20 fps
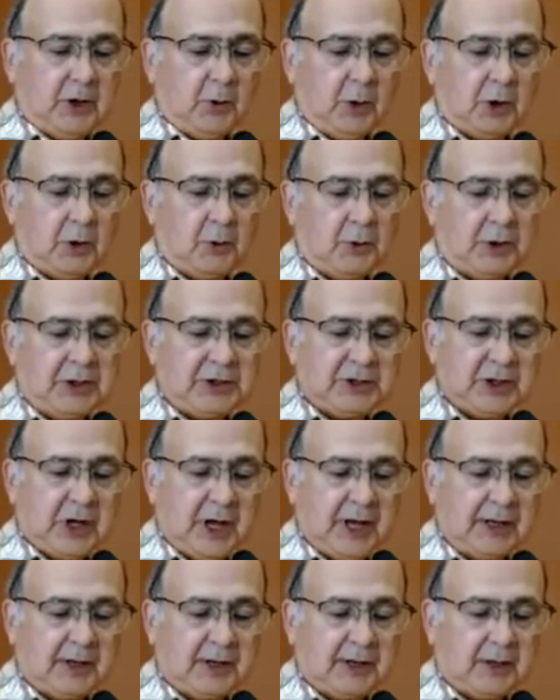where
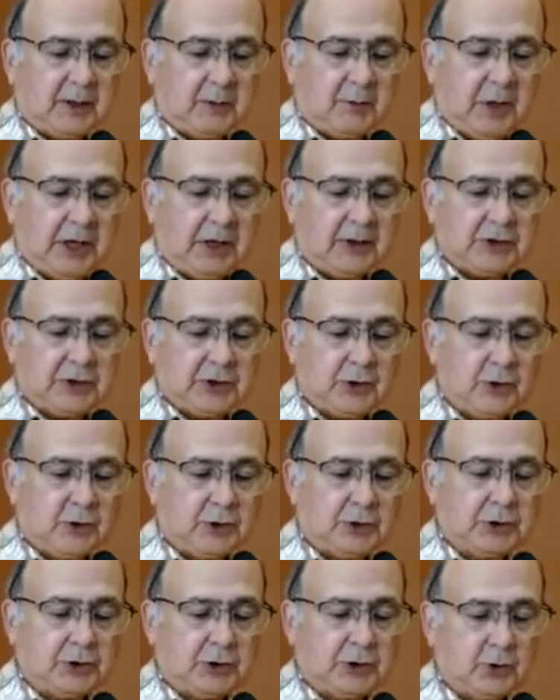recycling makes
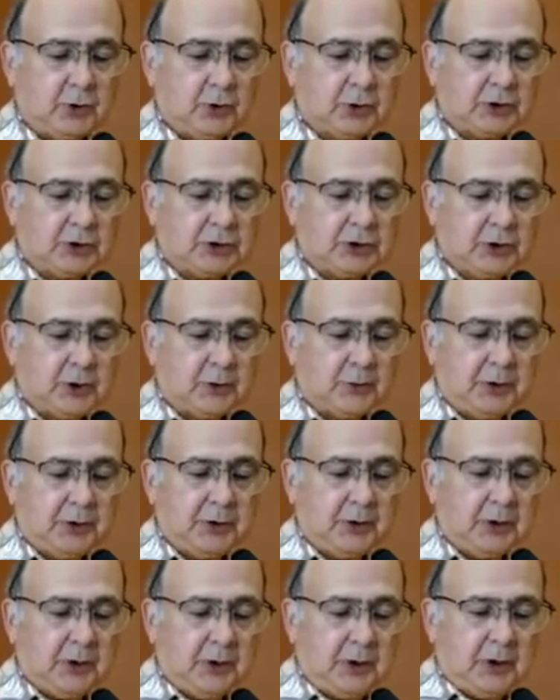good
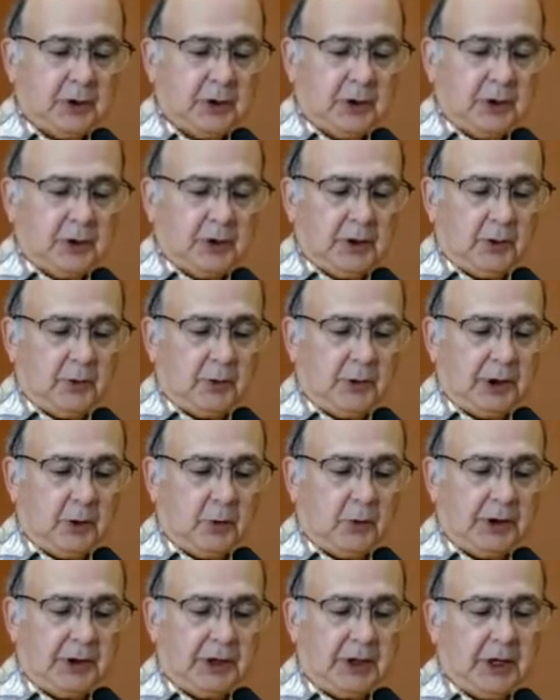stewardship the way
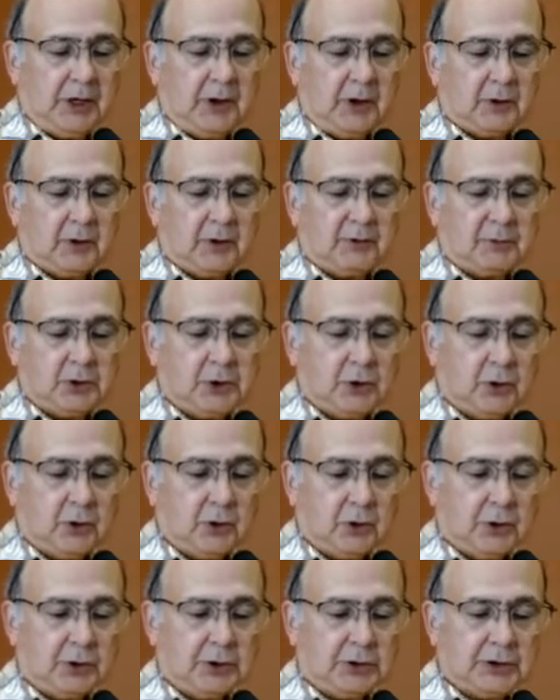one acre of
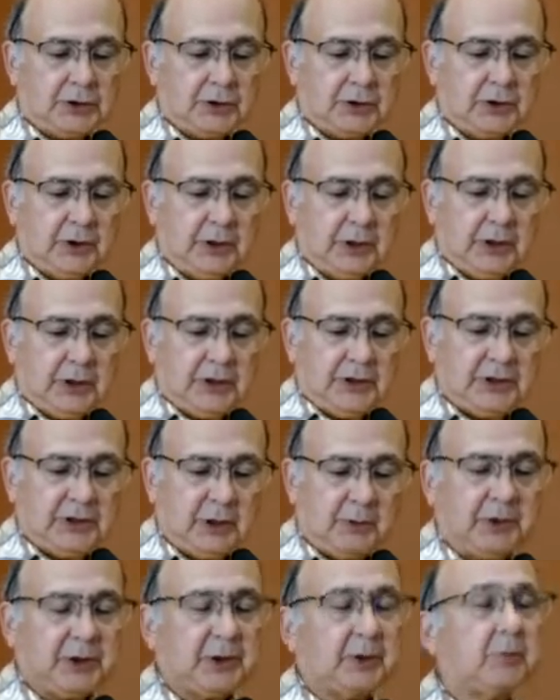chores
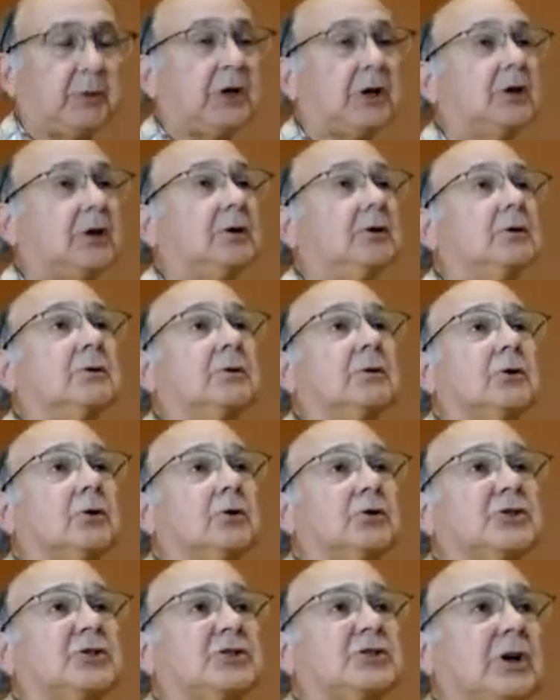simply made
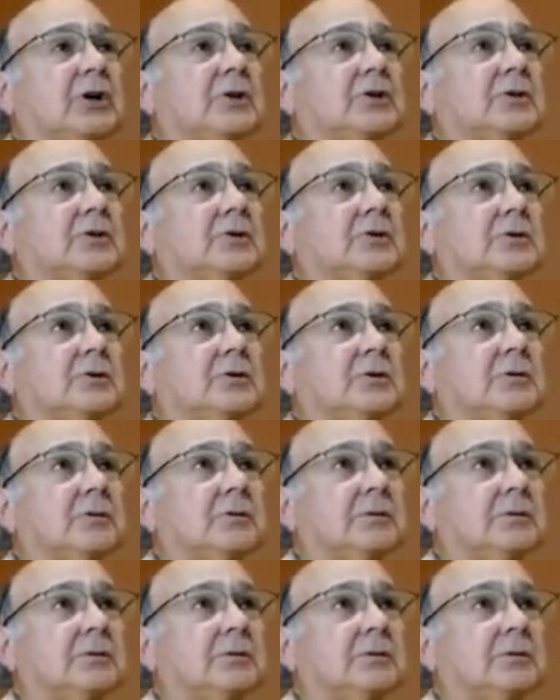good sense.